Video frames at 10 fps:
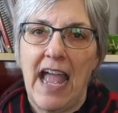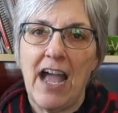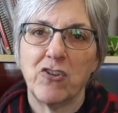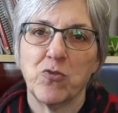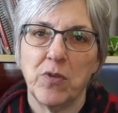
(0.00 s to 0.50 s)

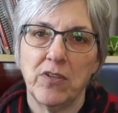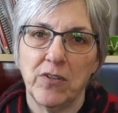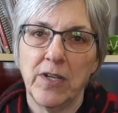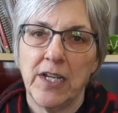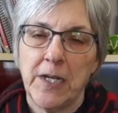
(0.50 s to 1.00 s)

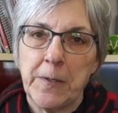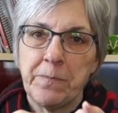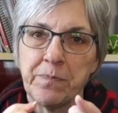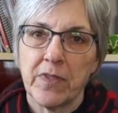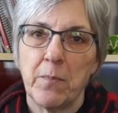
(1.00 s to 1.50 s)
actual
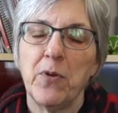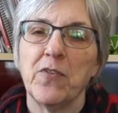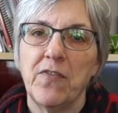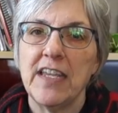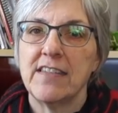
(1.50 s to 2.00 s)

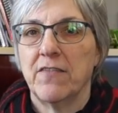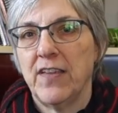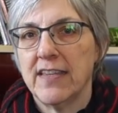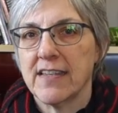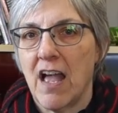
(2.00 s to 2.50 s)

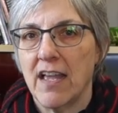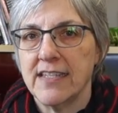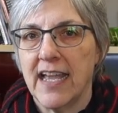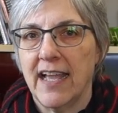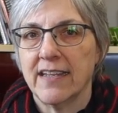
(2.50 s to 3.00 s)
face-to-face
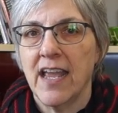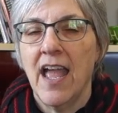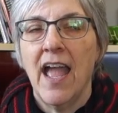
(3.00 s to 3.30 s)
contact.